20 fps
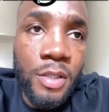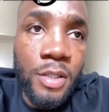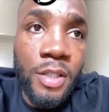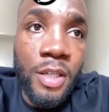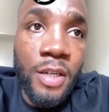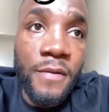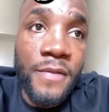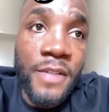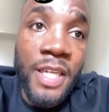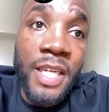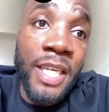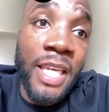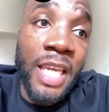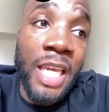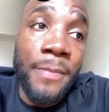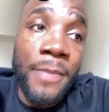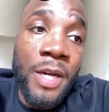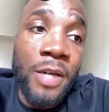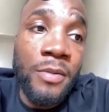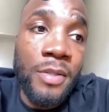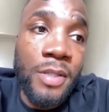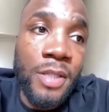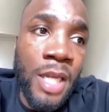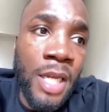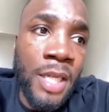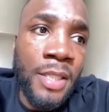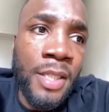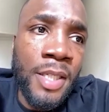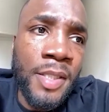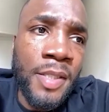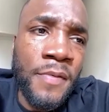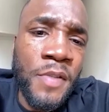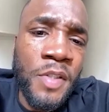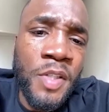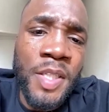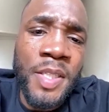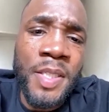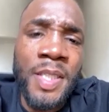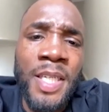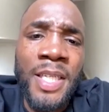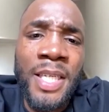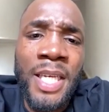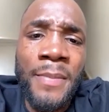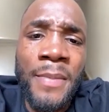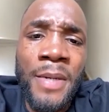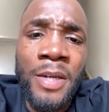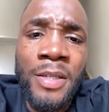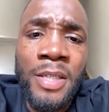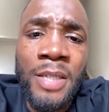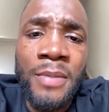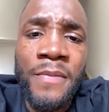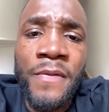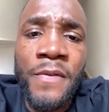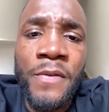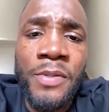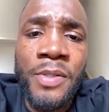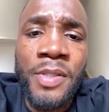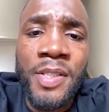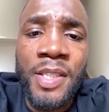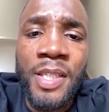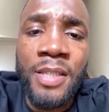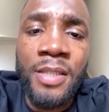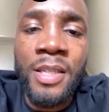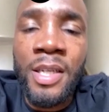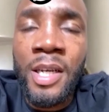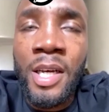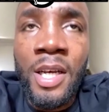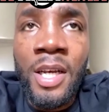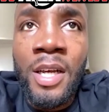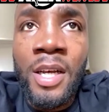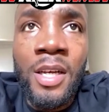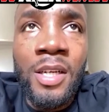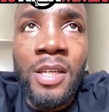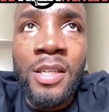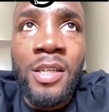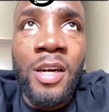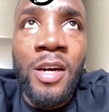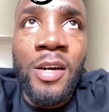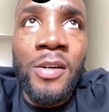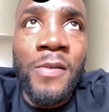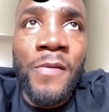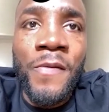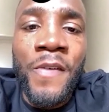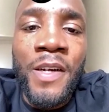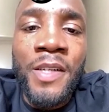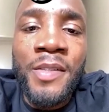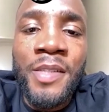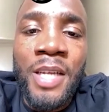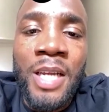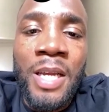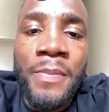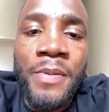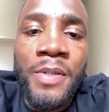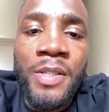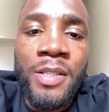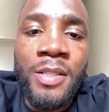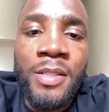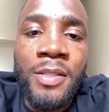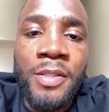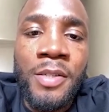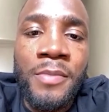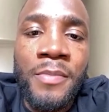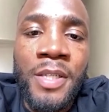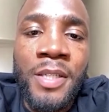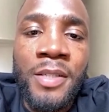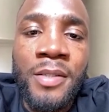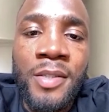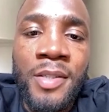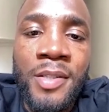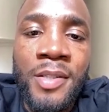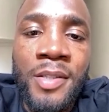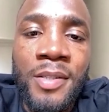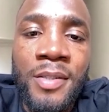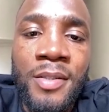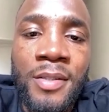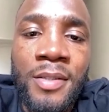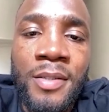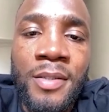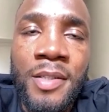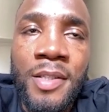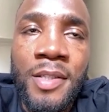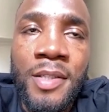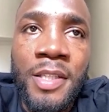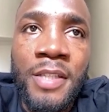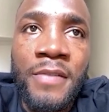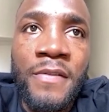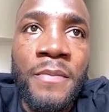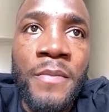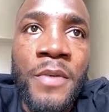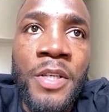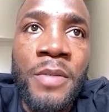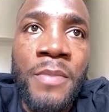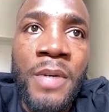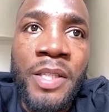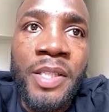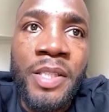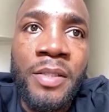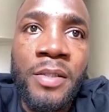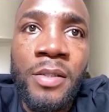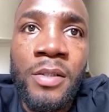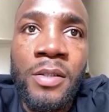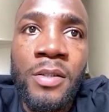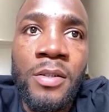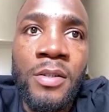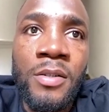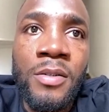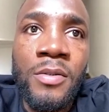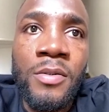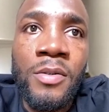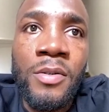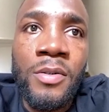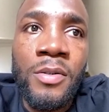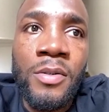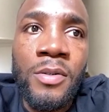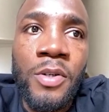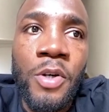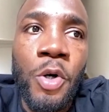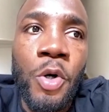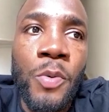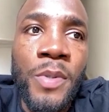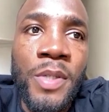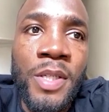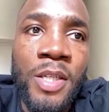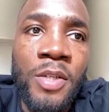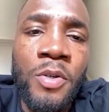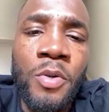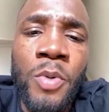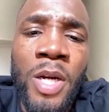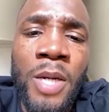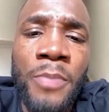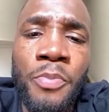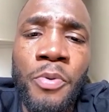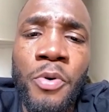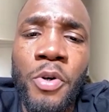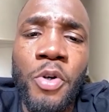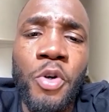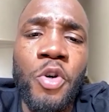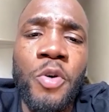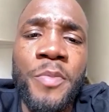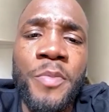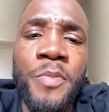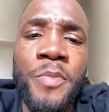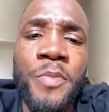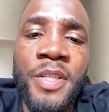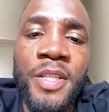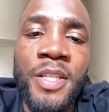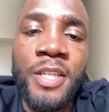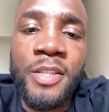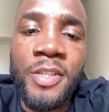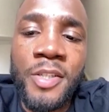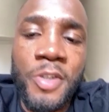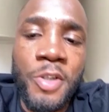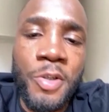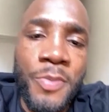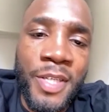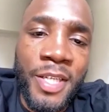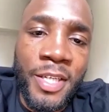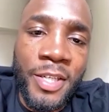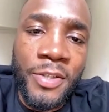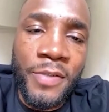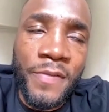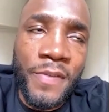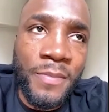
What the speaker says: Dana came out I think yesterday came out the day before and saying Conor fight's not happening. You know what I mean? Just it's either me, Masvidal, or Colby. I don't know why I brought Colby in there because Colby ain't getting nothing.